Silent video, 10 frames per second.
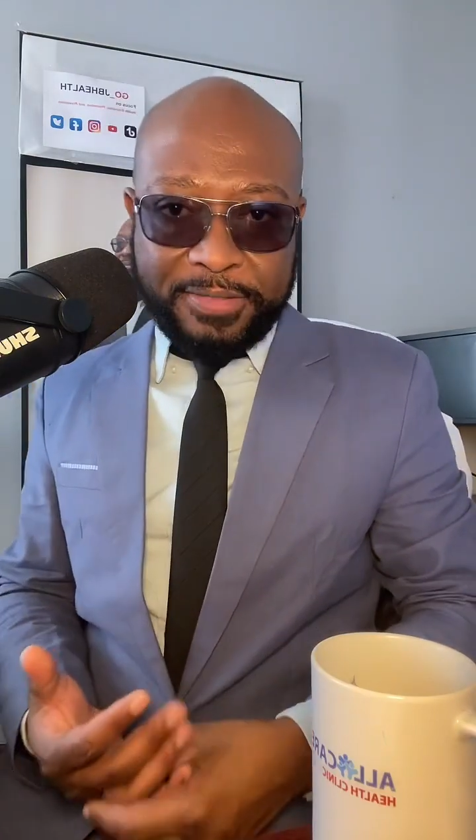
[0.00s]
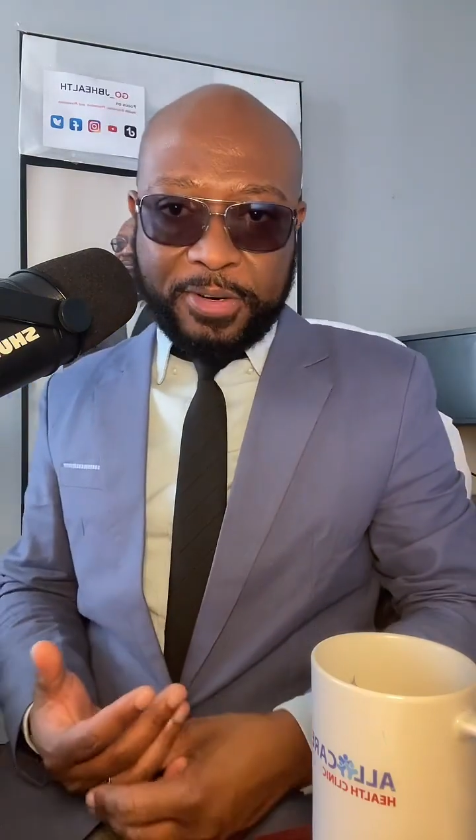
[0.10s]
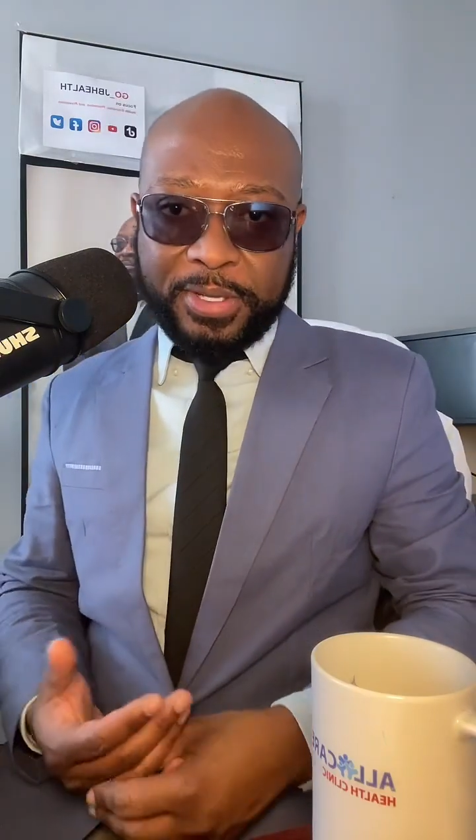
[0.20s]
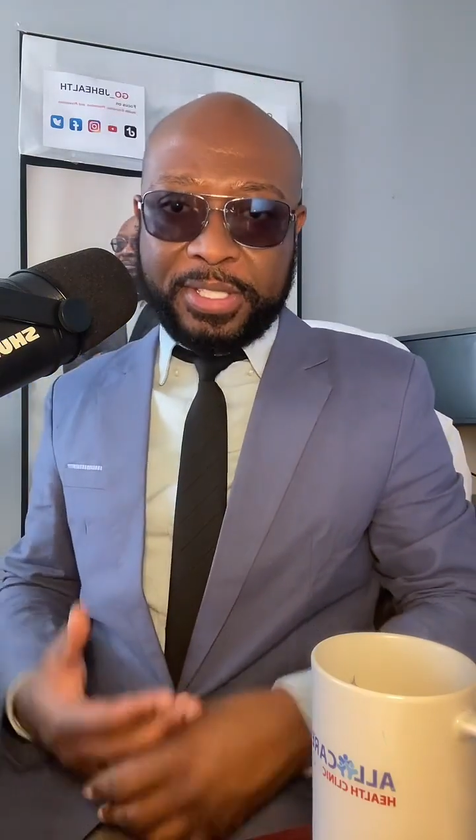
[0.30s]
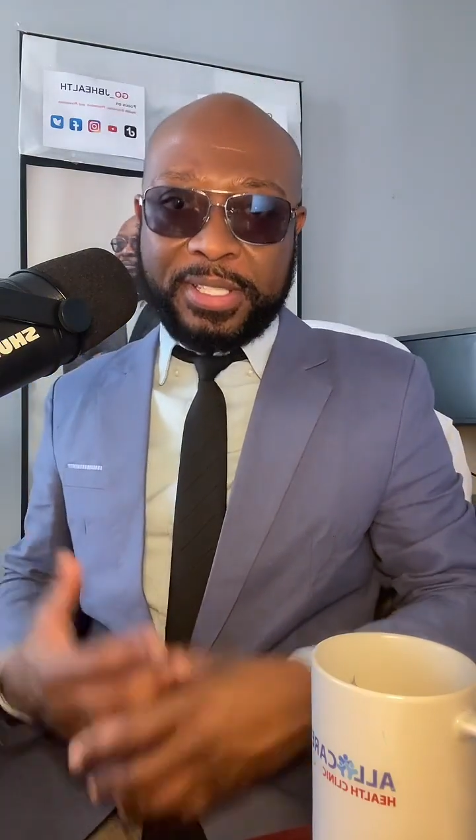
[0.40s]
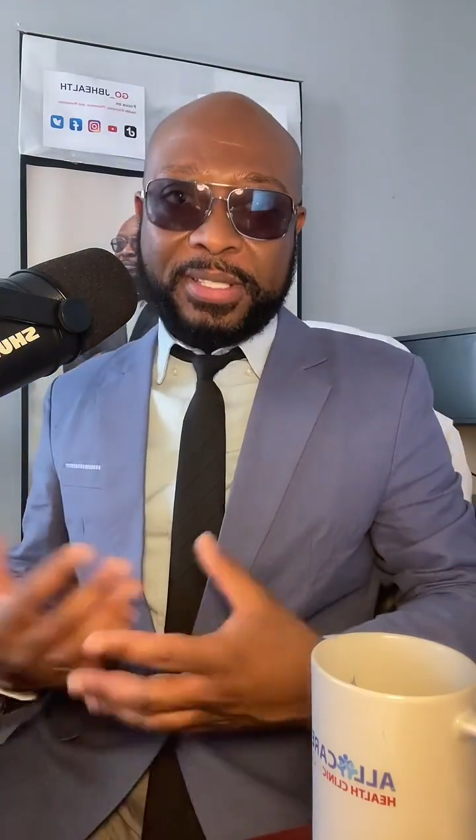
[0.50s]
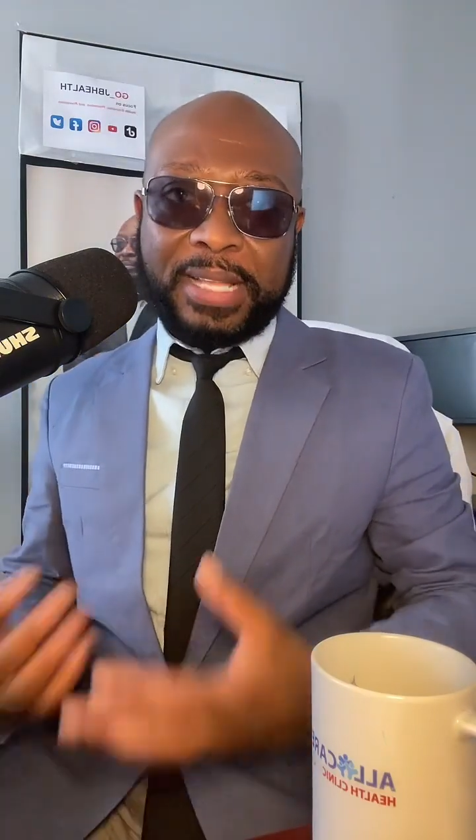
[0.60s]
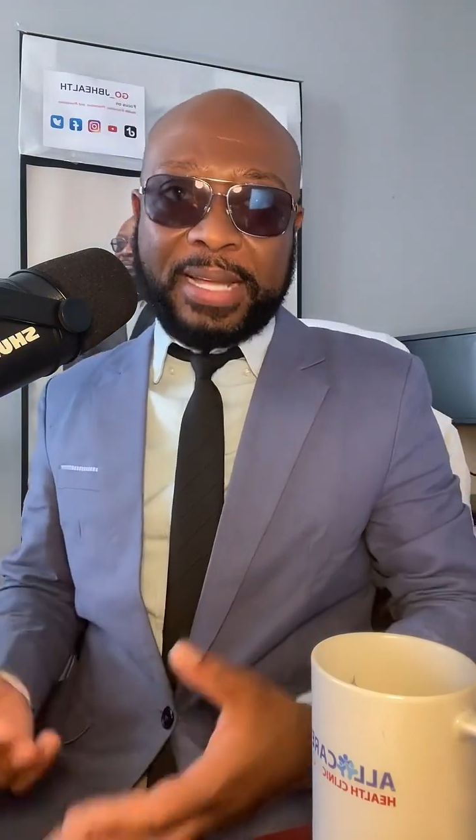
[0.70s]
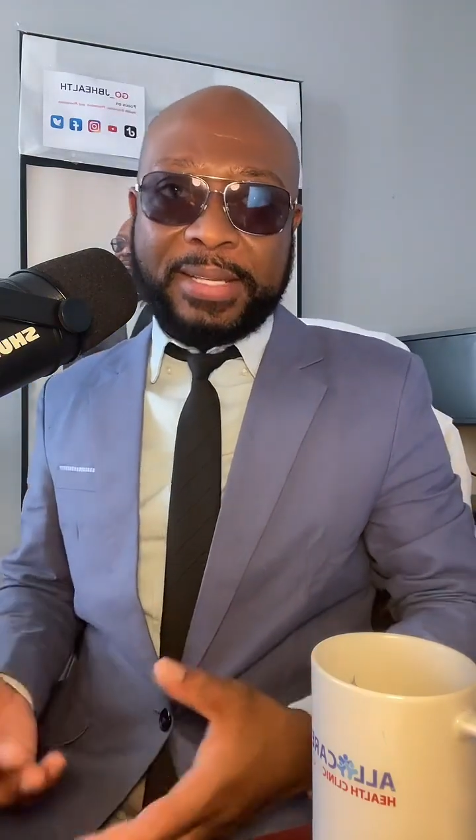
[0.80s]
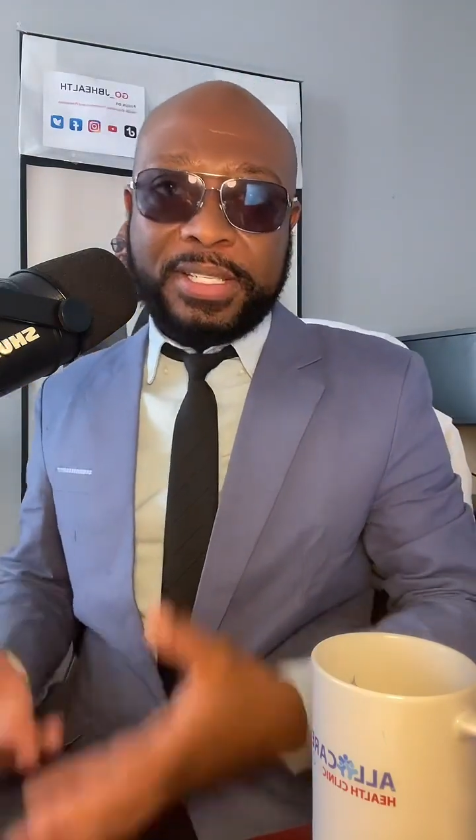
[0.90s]
for instance,
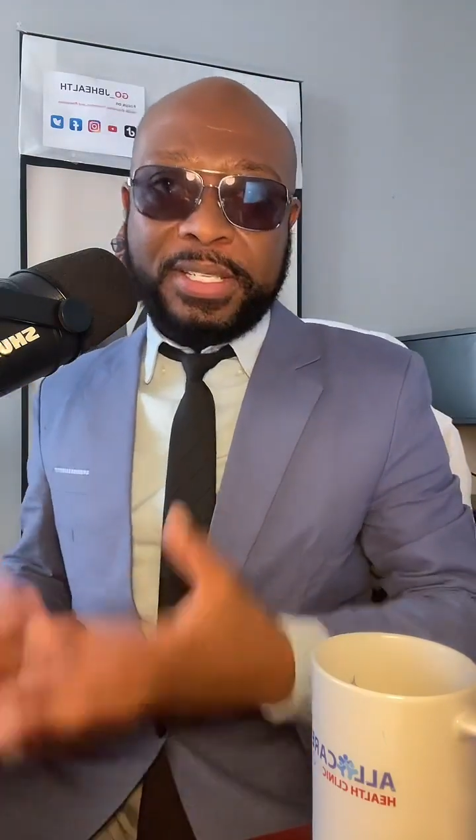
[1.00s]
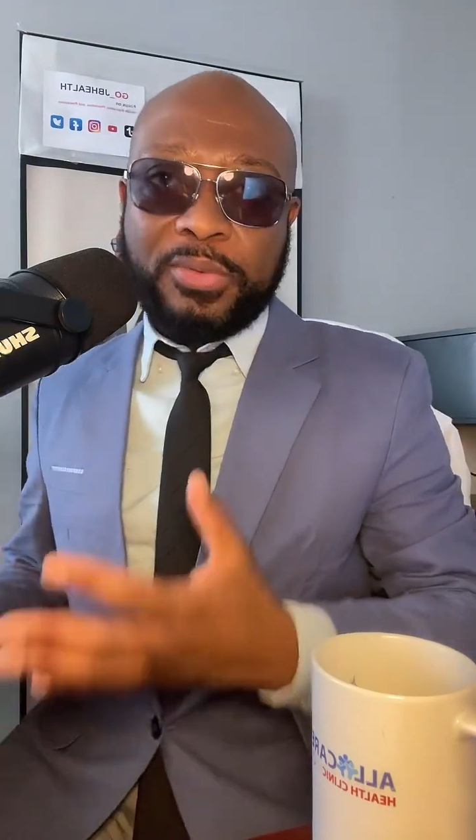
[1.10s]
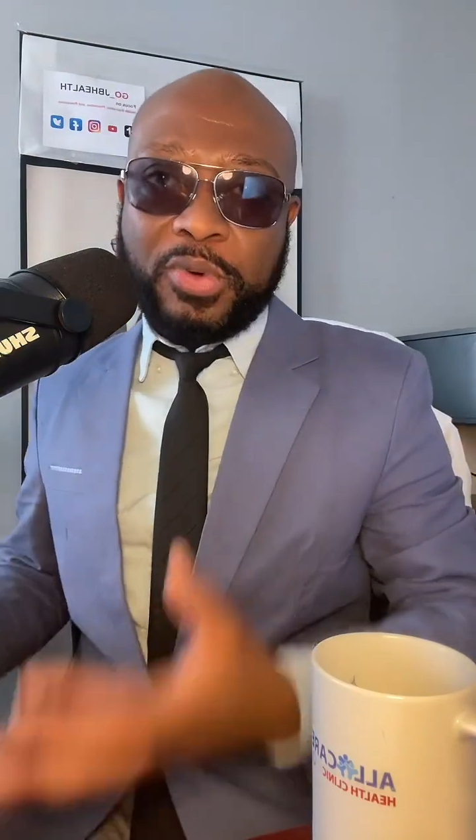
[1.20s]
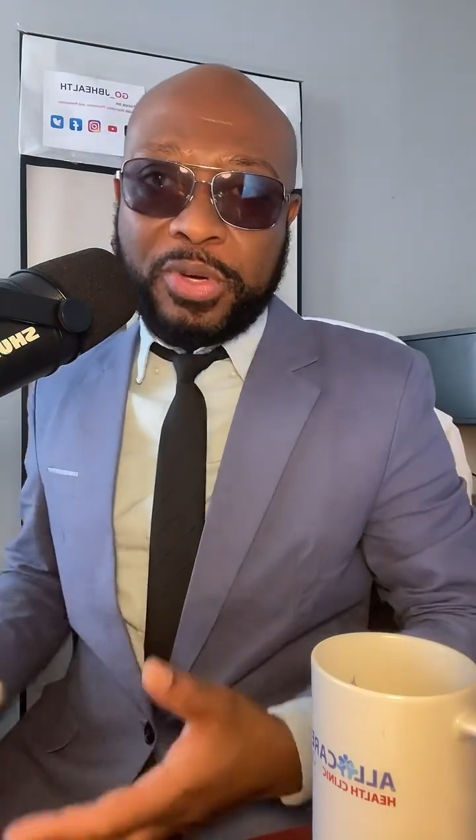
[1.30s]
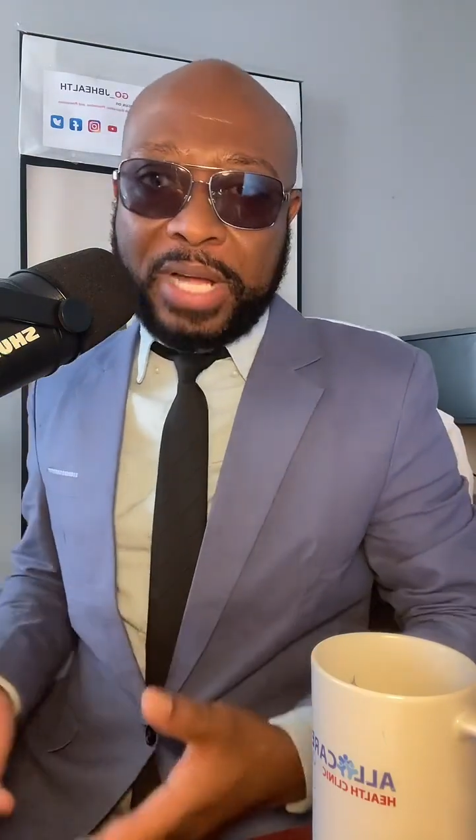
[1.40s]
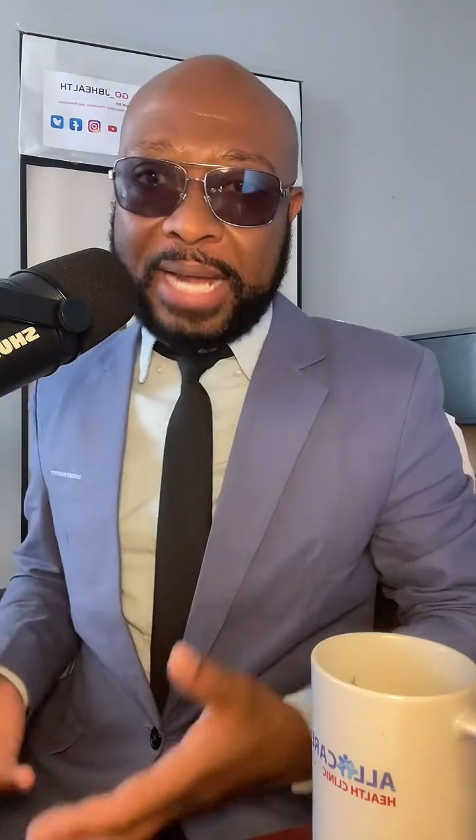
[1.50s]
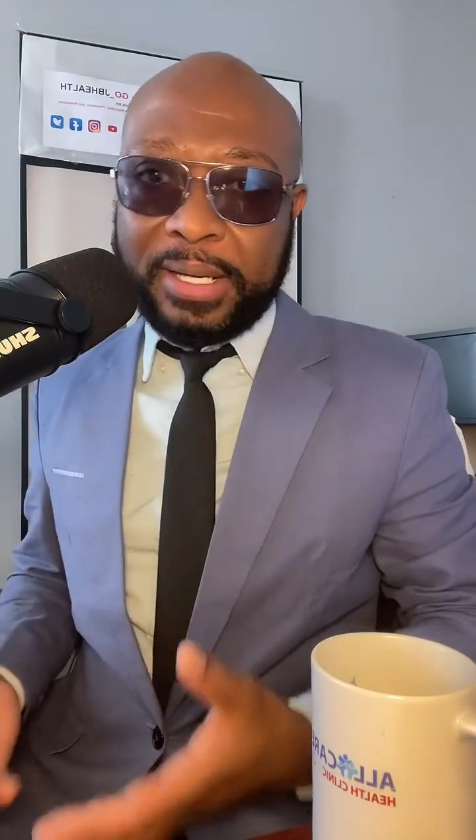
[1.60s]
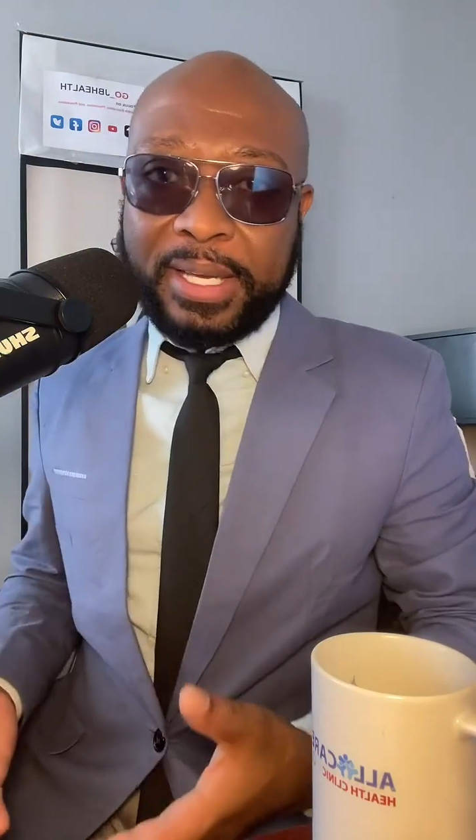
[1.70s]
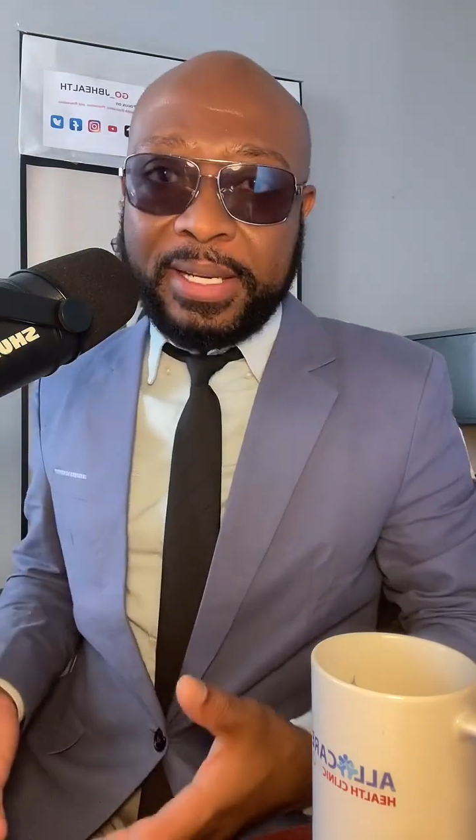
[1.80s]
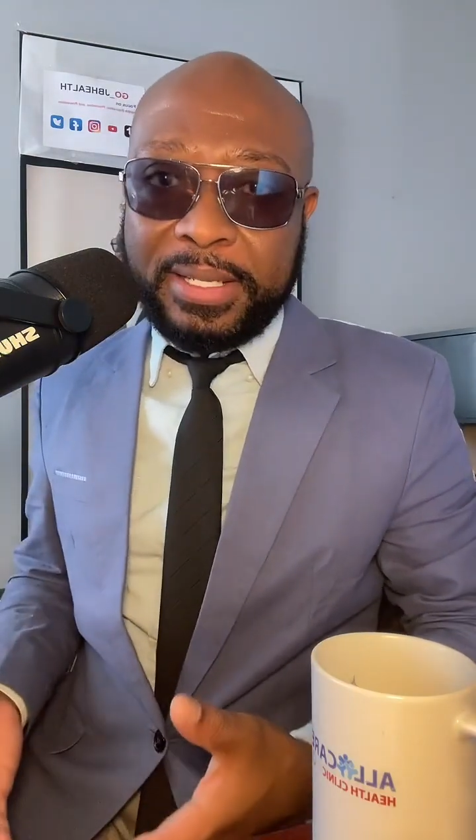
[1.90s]
like she got
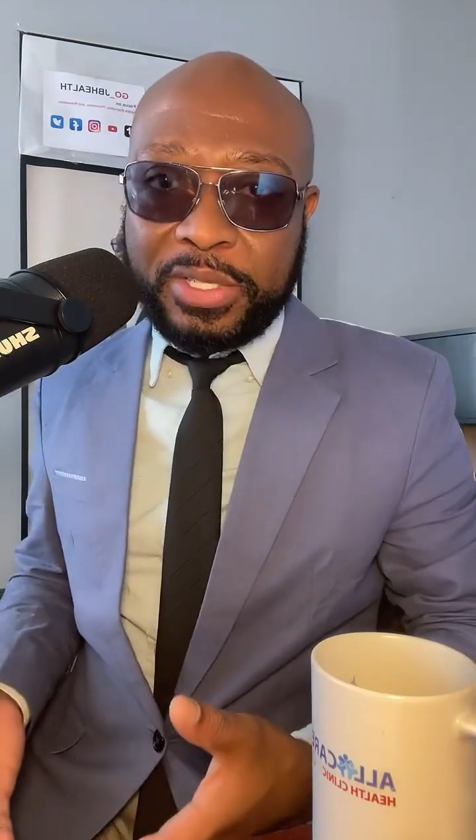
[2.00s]
a kidney